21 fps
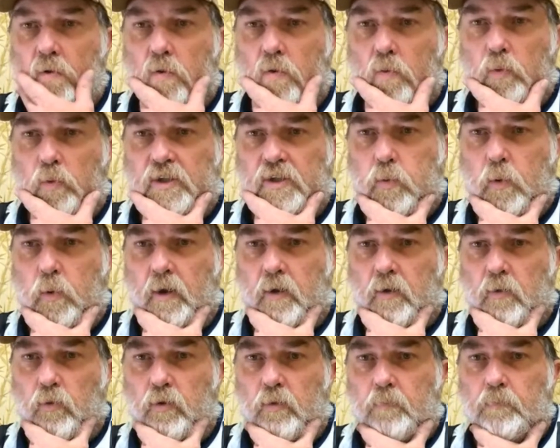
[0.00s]
Which
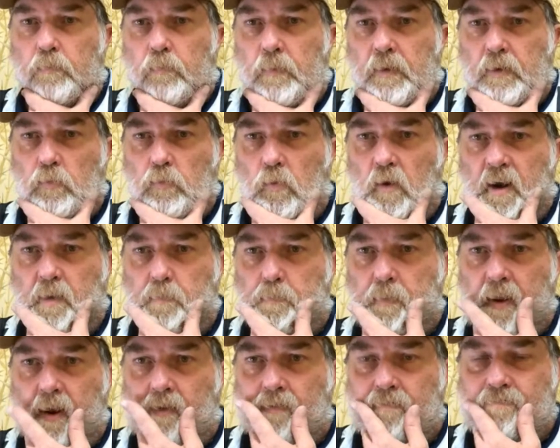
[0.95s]
one would be ranked
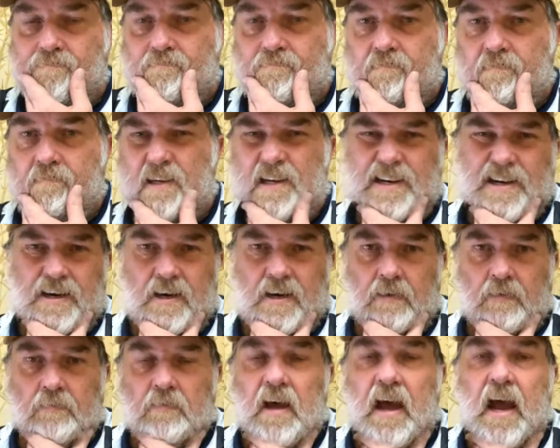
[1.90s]
better?
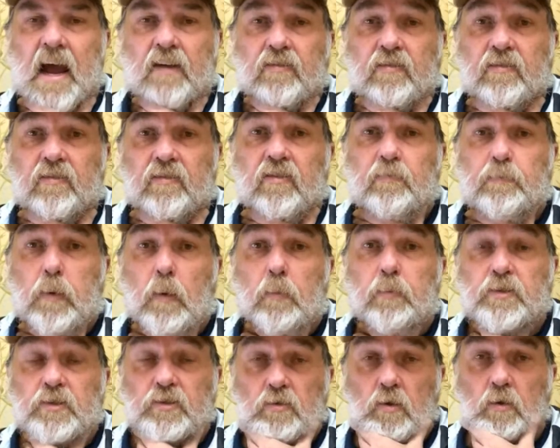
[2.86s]
Ashes is probably
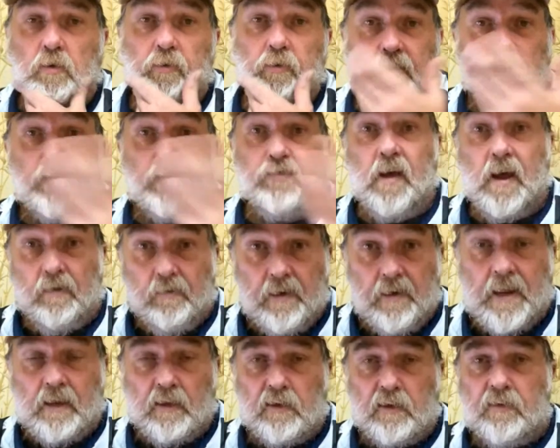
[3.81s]
stronger in Australia and
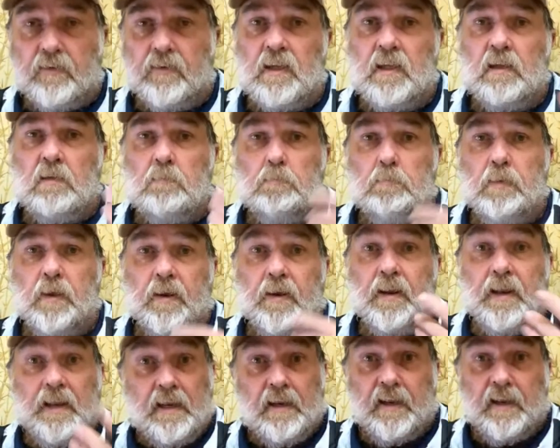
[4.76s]
England, but
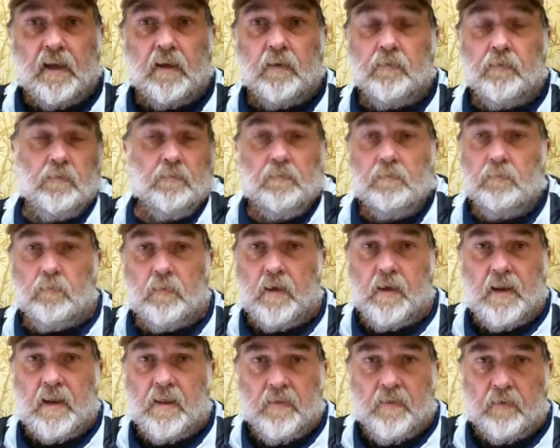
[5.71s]
in India,
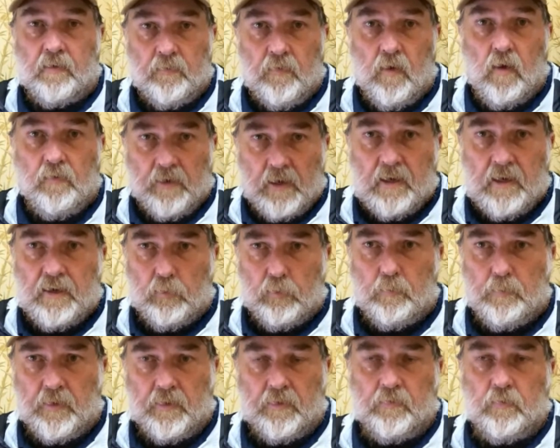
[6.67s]
anything involving India would
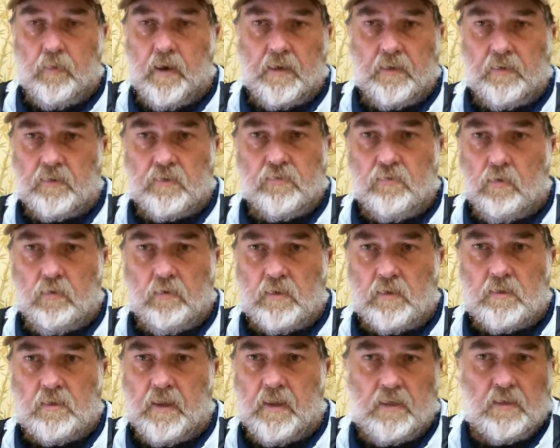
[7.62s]
be the rating the
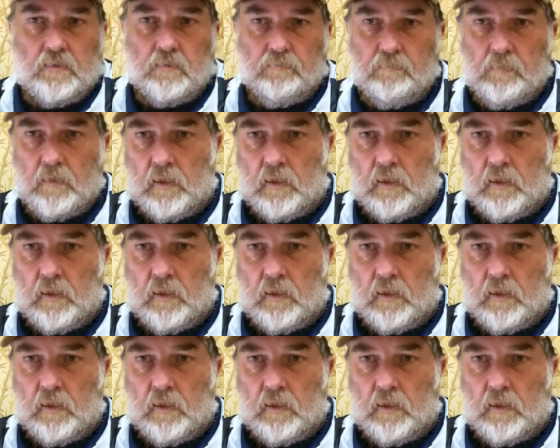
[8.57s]
strongest. So that's